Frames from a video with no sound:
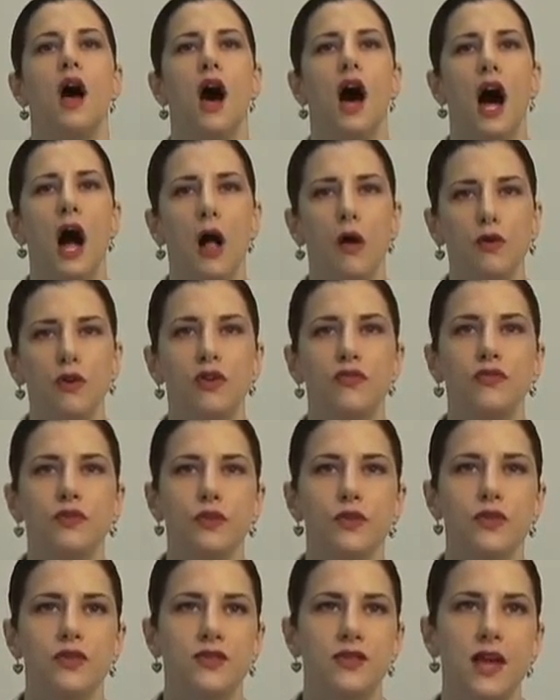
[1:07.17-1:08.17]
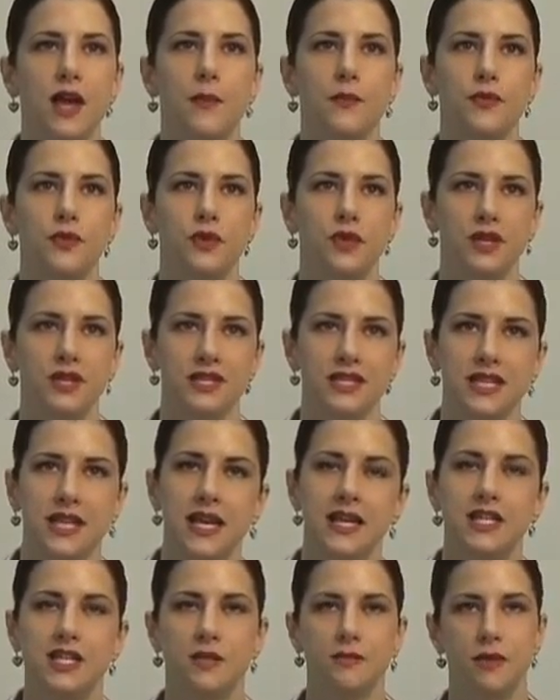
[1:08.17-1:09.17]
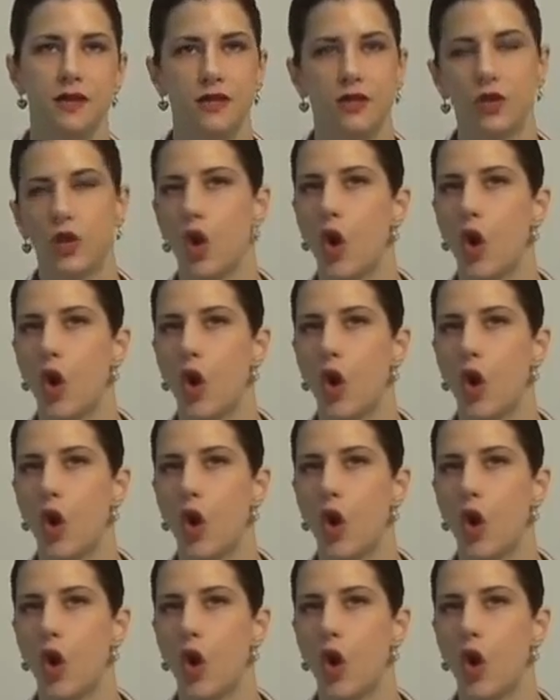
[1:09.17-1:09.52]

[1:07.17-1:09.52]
I'll review steps you can take to make your